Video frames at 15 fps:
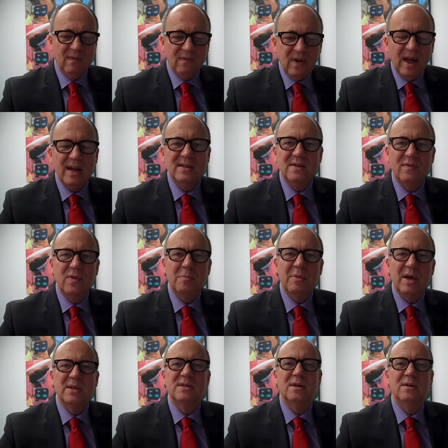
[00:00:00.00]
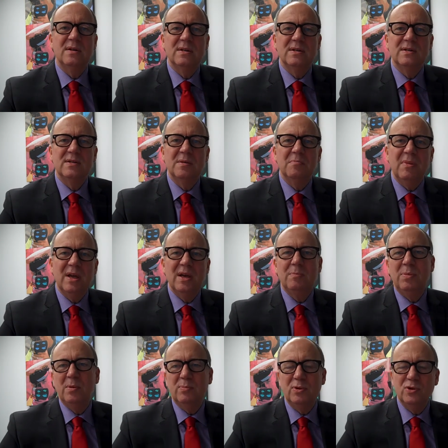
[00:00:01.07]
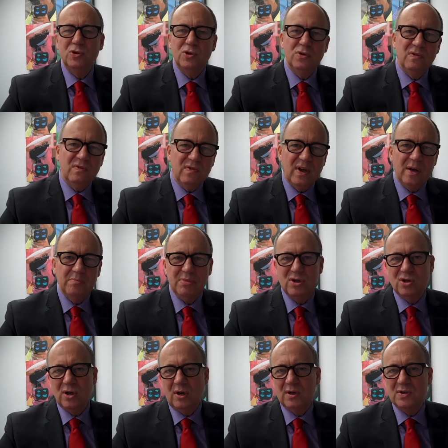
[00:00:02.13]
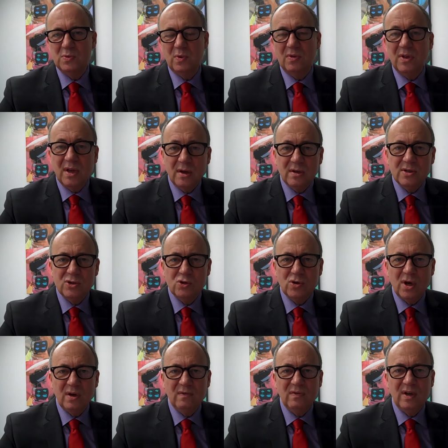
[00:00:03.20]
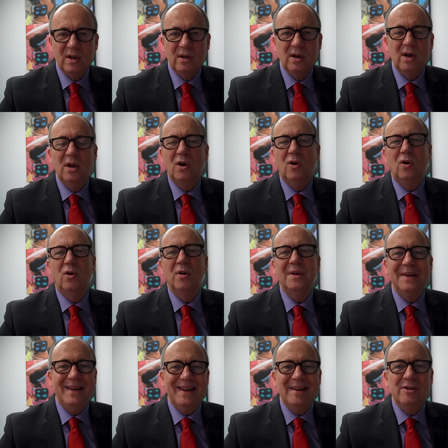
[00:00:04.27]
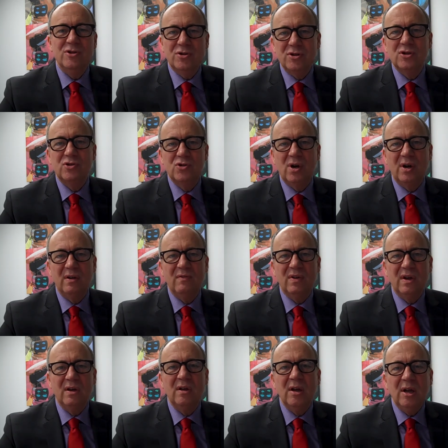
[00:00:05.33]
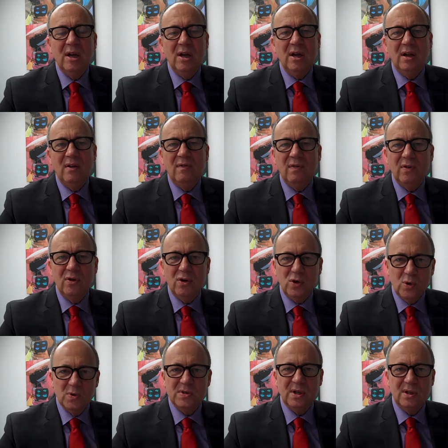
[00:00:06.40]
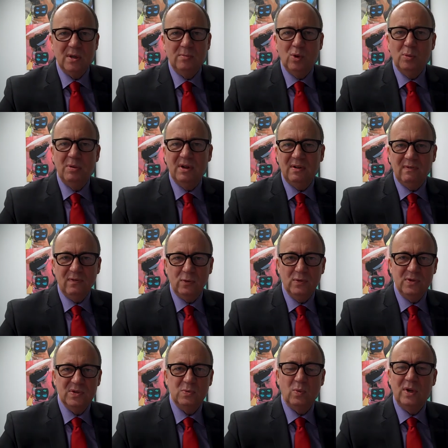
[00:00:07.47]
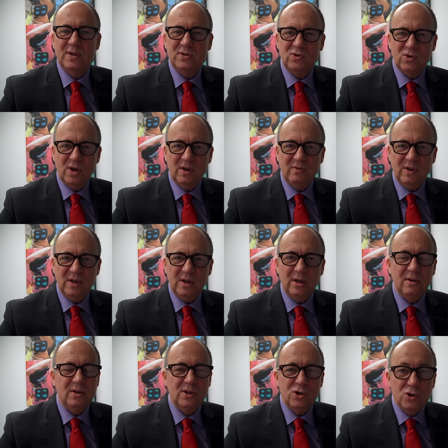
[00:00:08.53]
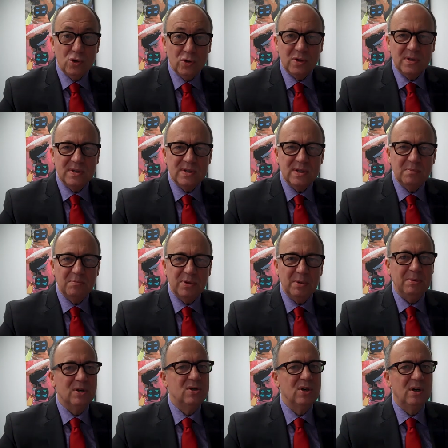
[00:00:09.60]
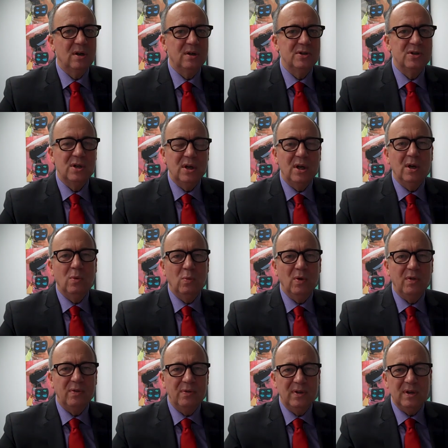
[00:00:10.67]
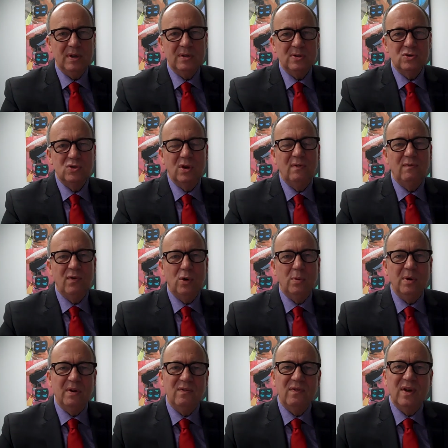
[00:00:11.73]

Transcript: The fact of the matter is that many people should, in fact, be charged with careless driving or dangerous driving if they're using their mobile phones whilst driving. They shouldn't simply be charged with the straightforward